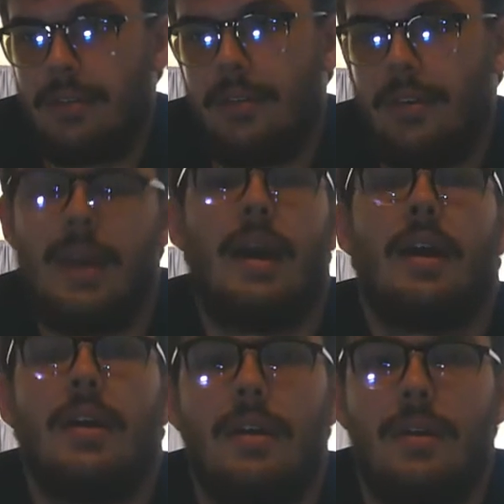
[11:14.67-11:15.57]
yeah,
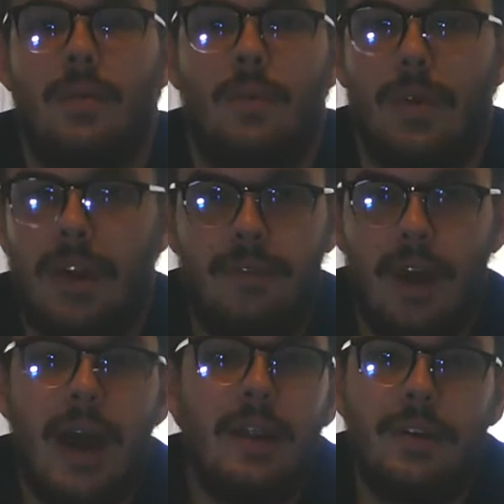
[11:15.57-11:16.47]
whatever
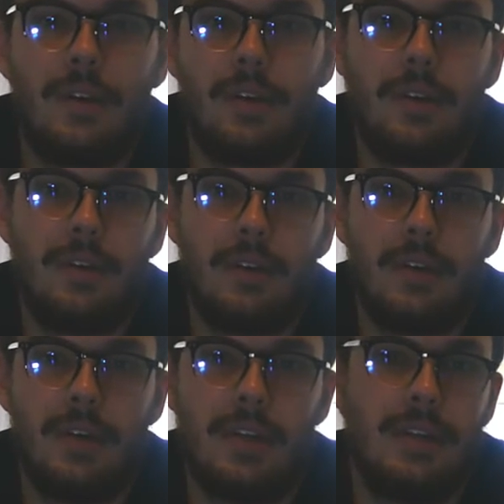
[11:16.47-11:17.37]
I learn
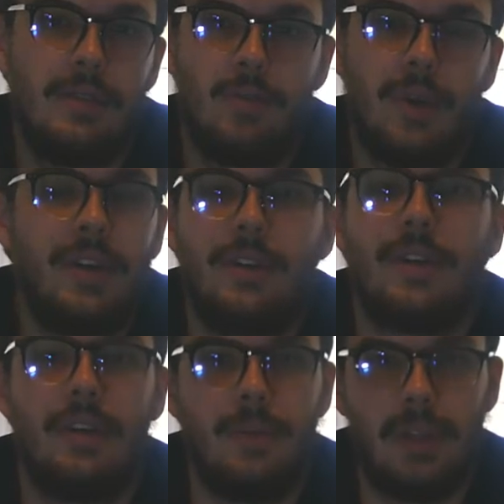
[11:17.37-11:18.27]
is what you're
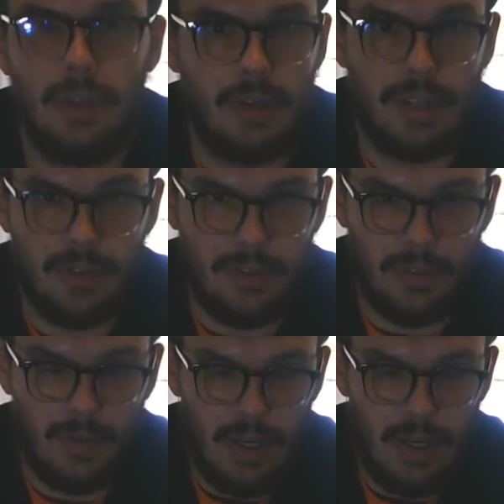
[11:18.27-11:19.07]
going to be learning too.